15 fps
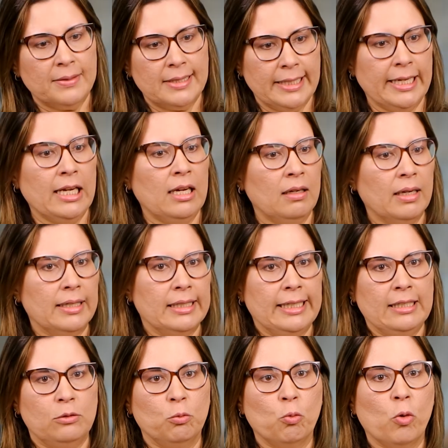seen at
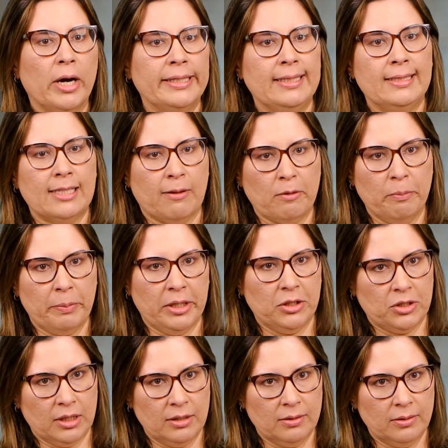least 1 in 7
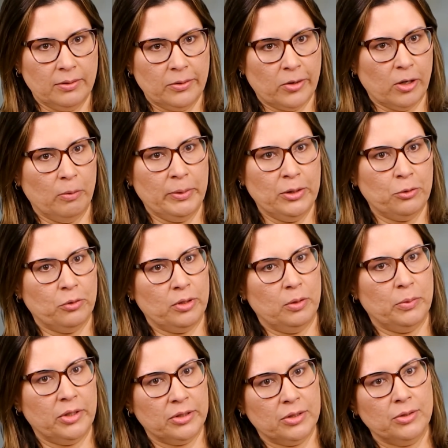patients come into the
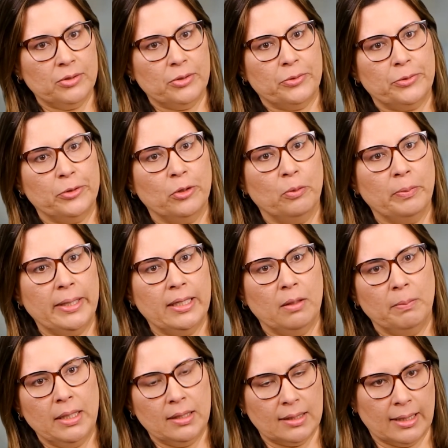emergency room in
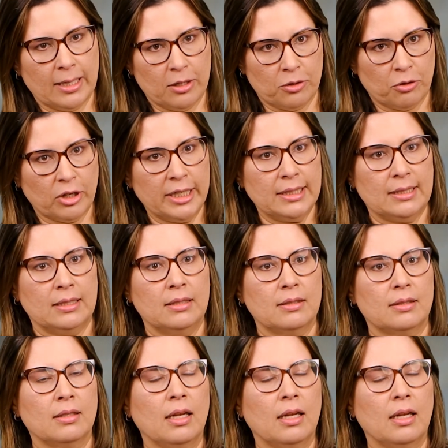a mental health crisis.